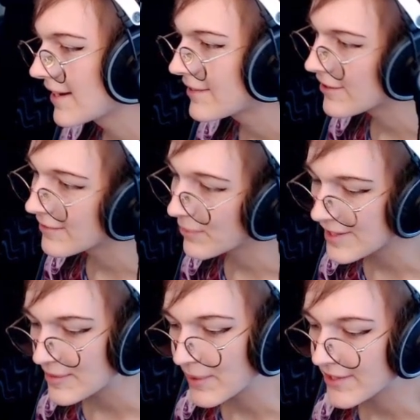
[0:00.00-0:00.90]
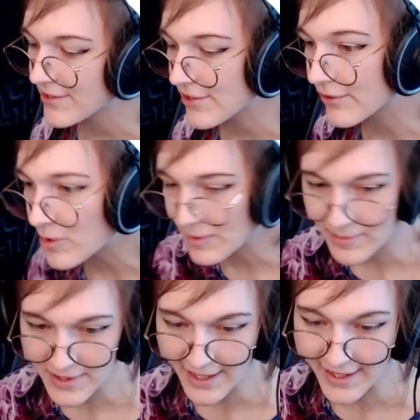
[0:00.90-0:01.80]
you can press a button to group them
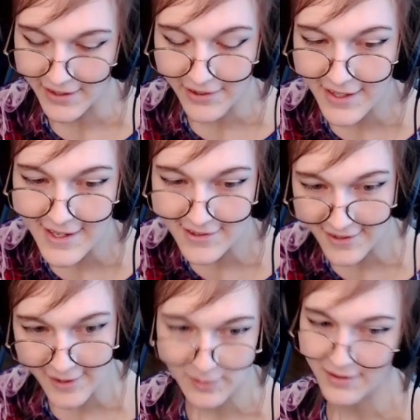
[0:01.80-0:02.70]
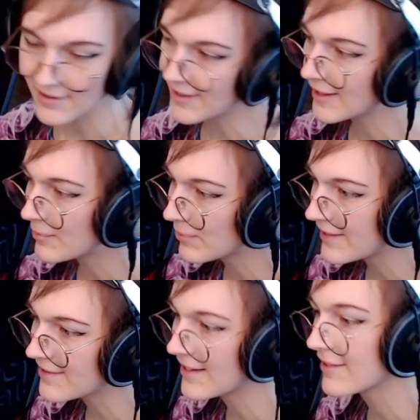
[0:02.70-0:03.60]
in the hierarchy so that they're
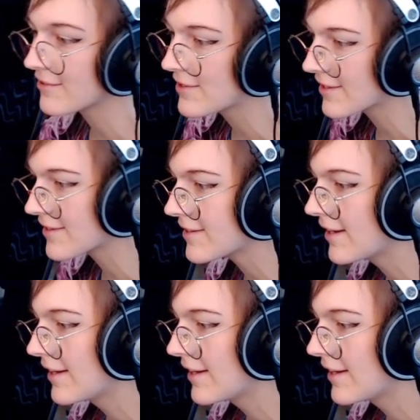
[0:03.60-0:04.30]
placed next to each other.